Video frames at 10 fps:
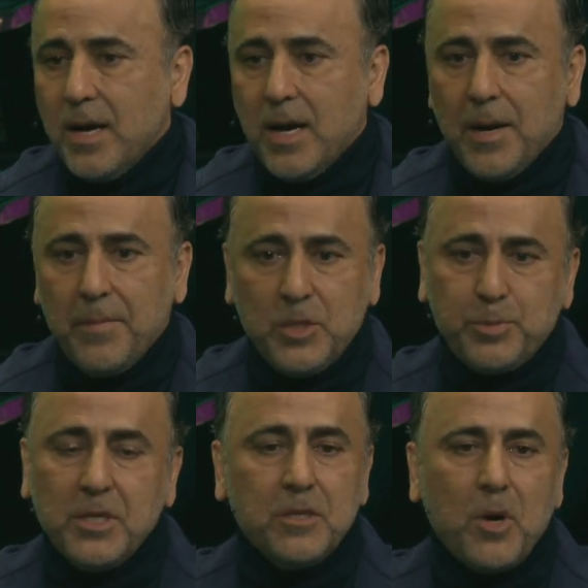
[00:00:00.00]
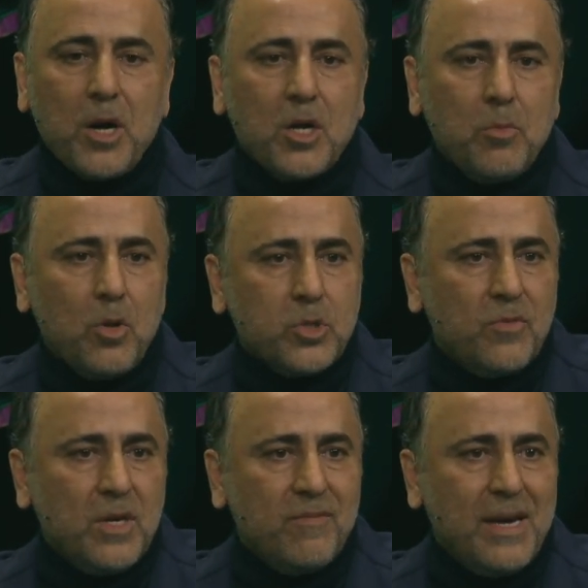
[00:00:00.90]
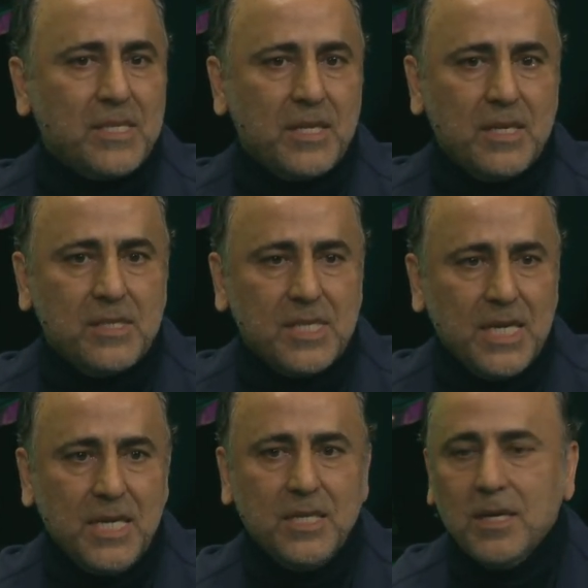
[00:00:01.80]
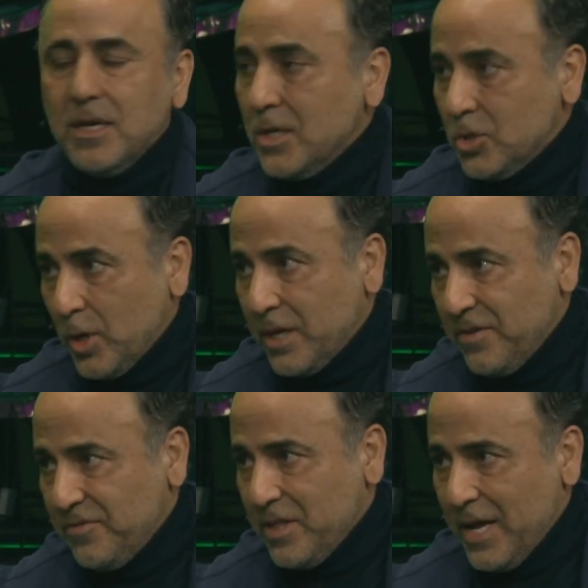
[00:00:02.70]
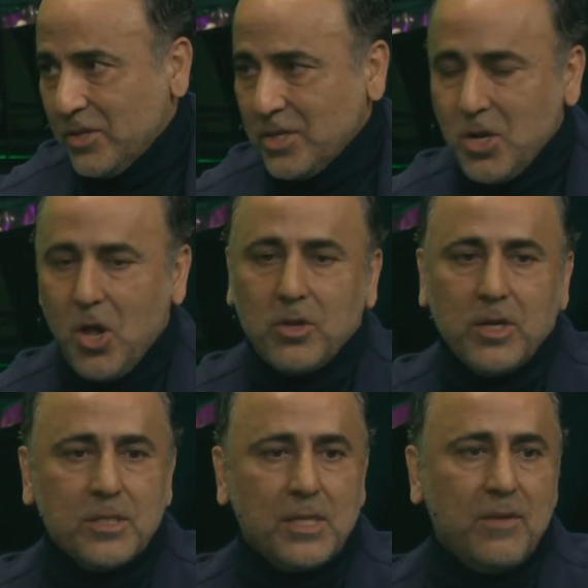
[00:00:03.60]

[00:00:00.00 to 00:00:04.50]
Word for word: Um, it's pretty remarkable. So we invested in seed, $250,000.